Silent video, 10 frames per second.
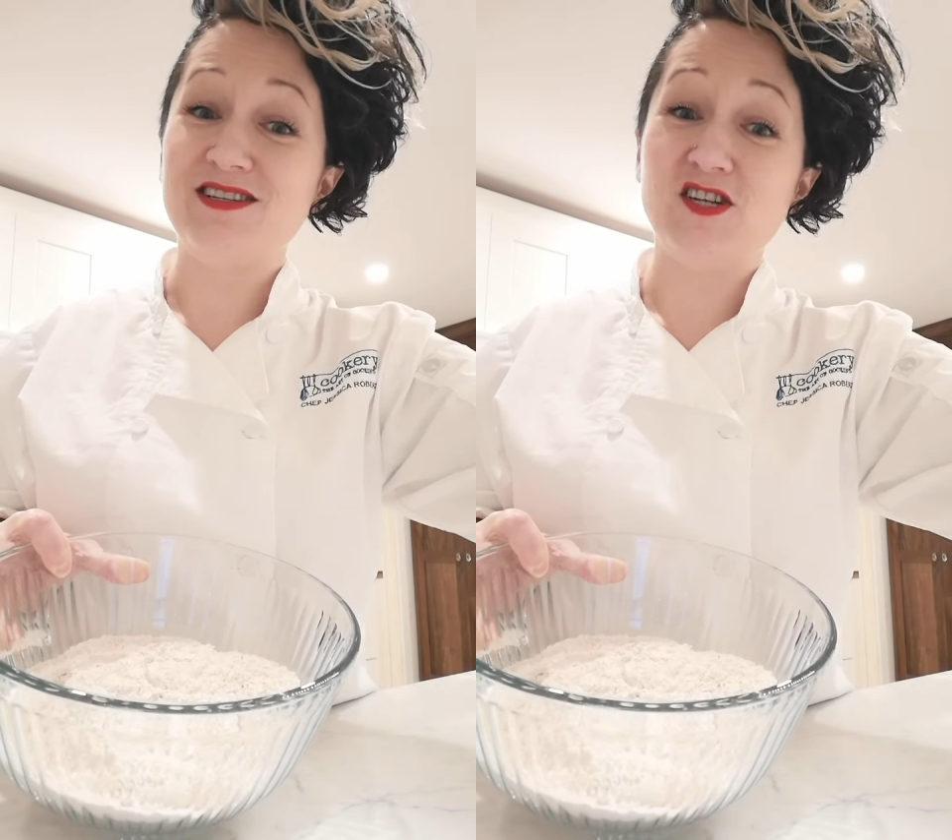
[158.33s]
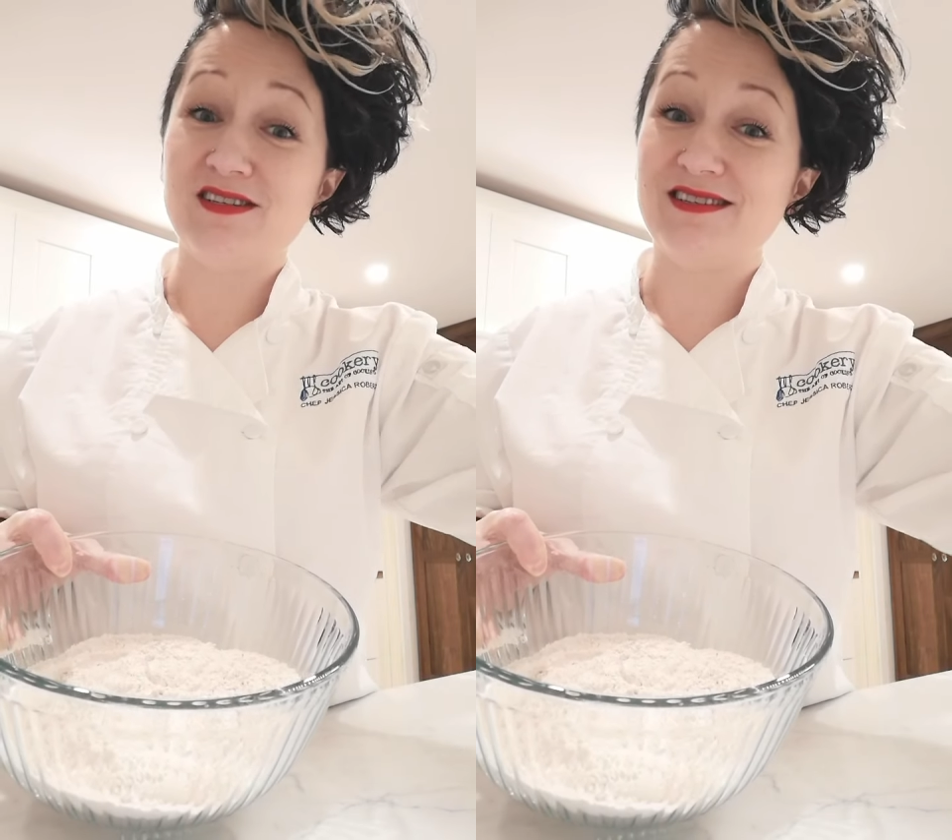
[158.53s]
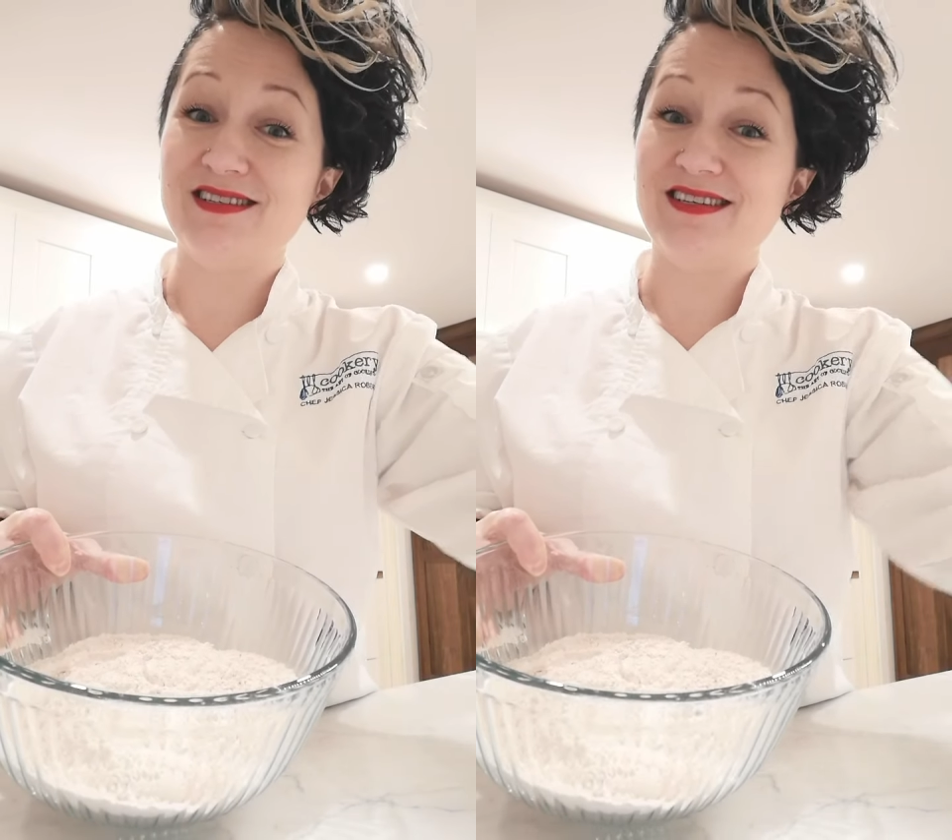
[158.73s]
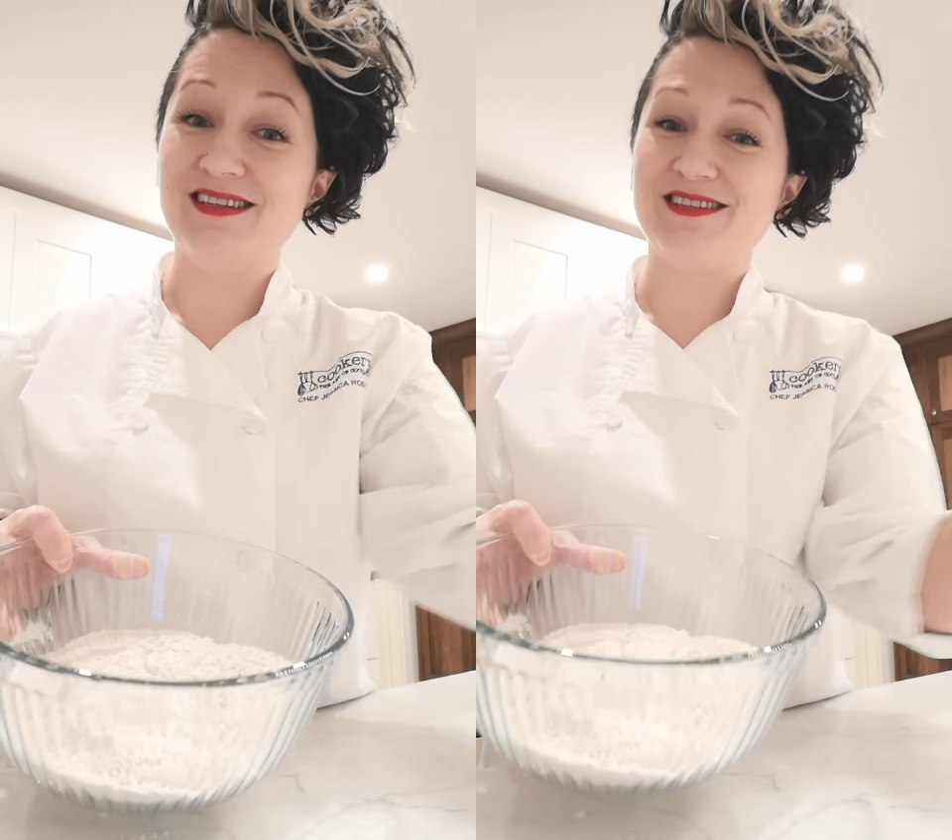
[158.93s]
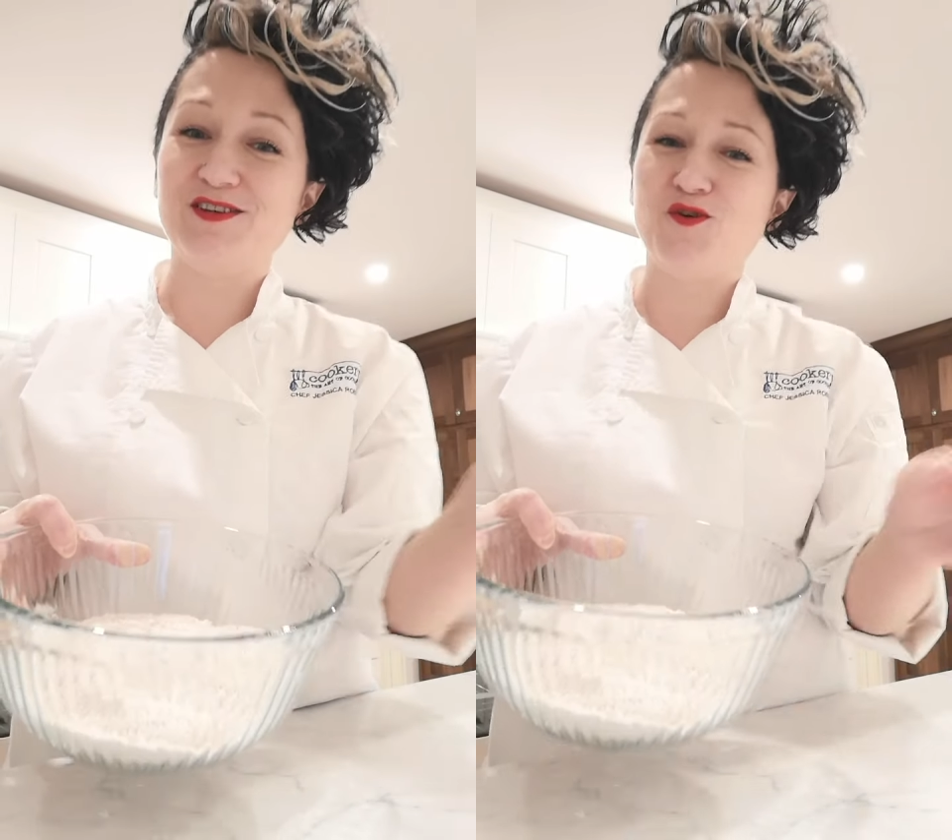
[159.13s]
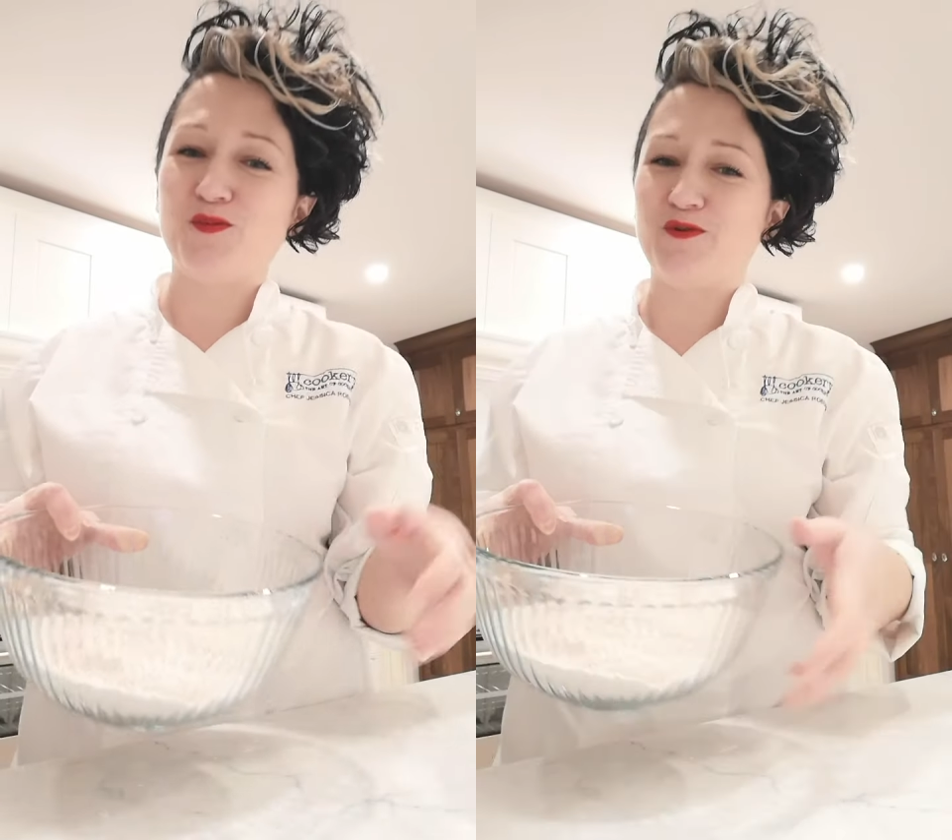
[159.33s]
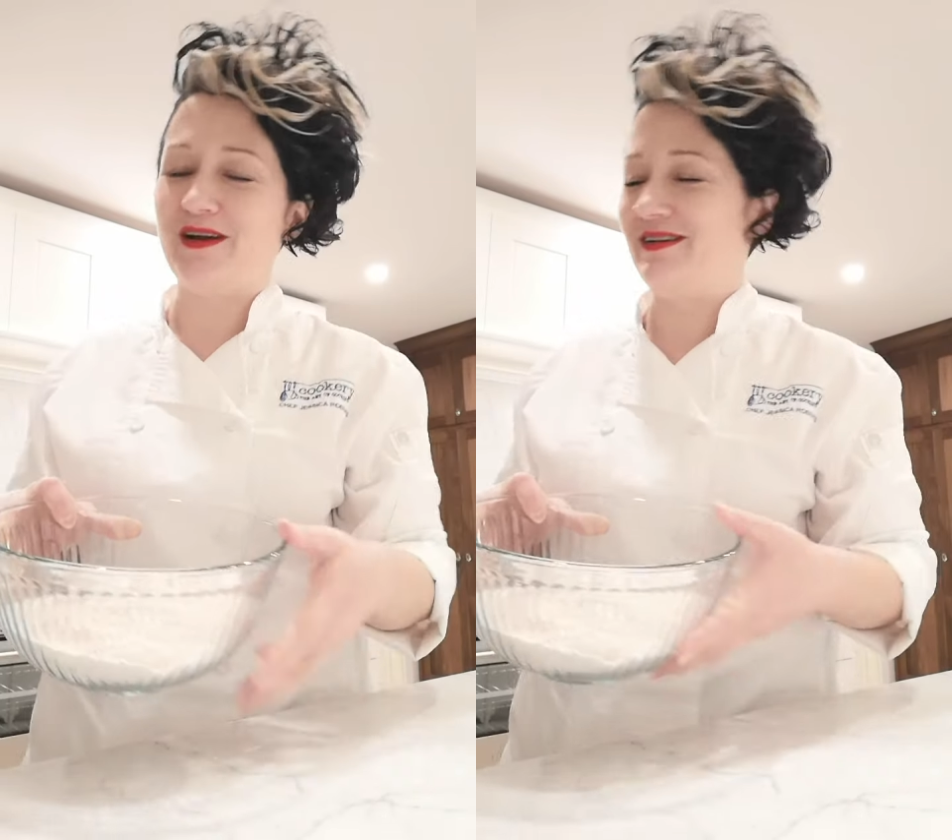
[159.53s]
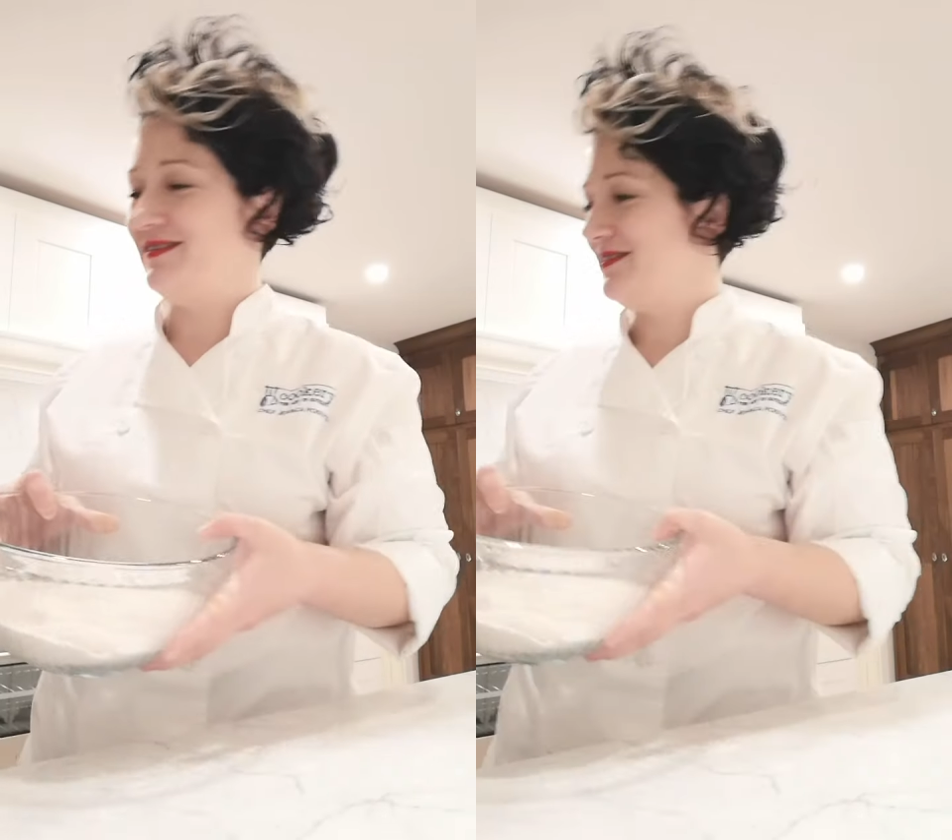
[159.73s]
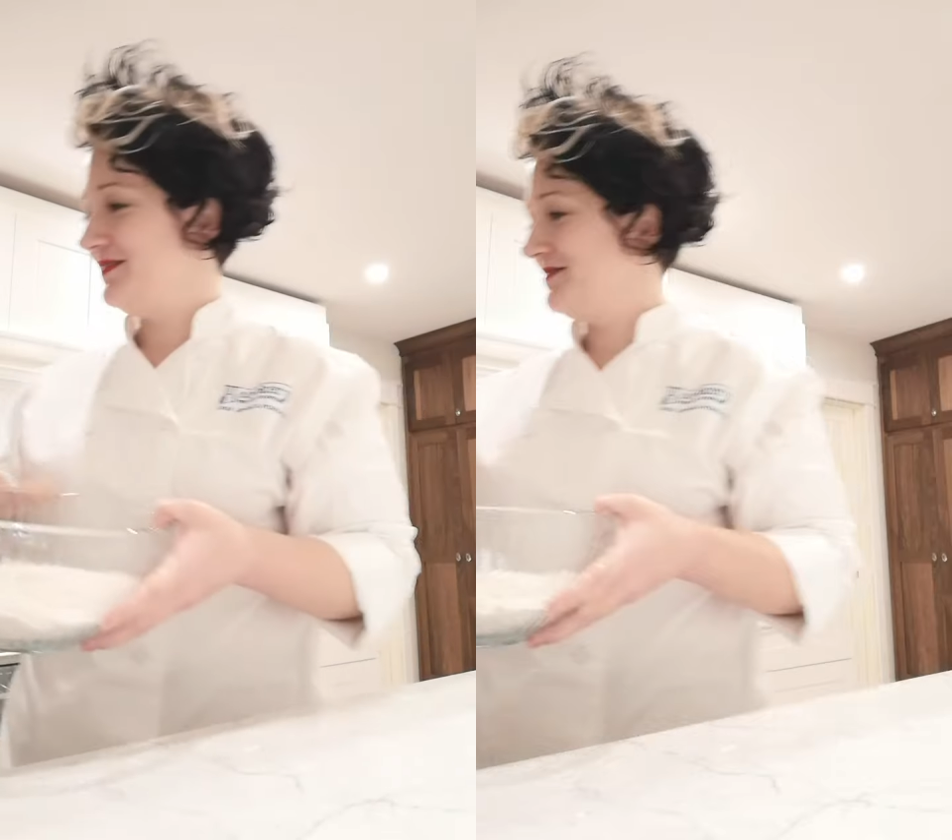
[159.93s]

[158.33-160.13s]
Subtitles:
just until it's incorporated.